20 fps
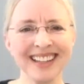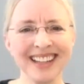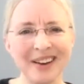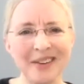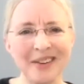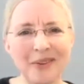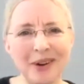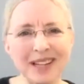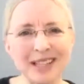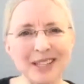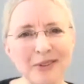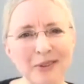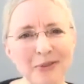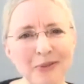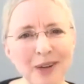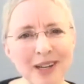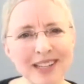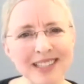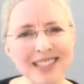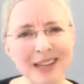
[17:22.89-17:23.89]

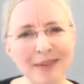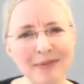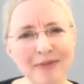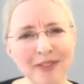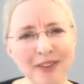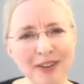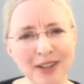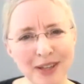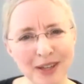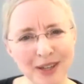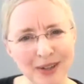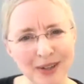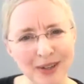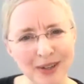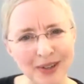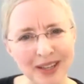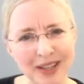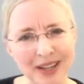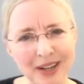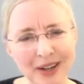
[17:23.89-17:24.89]
What is up for you?
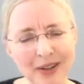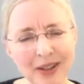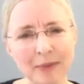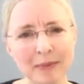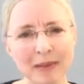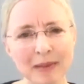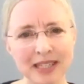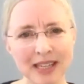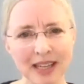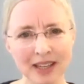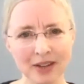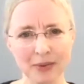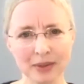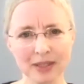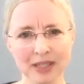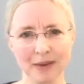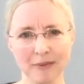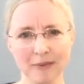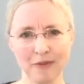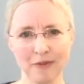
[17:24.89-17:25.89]
Let me tell you what's
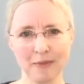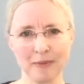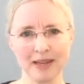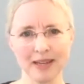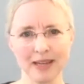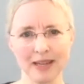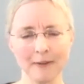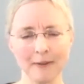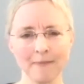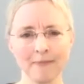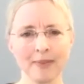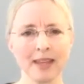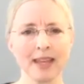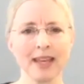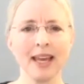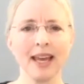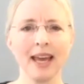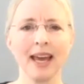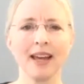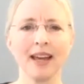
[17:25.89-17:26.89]
up for me.
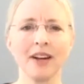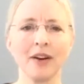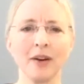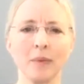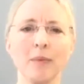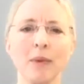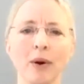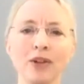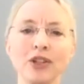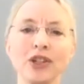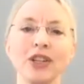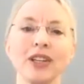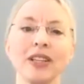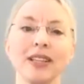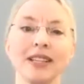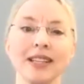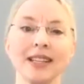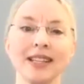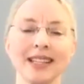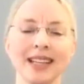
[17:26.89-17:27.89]
And our emotions
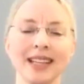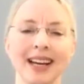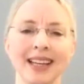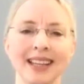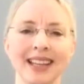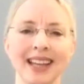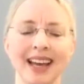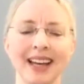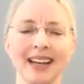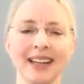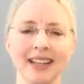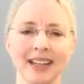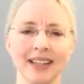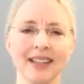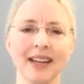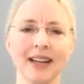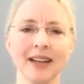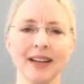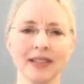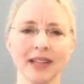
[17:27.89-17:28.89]
inside that, a
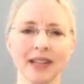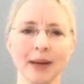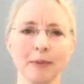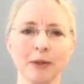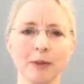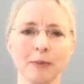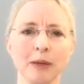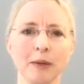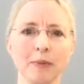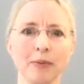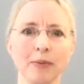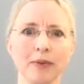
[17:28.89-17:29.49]
lot of times people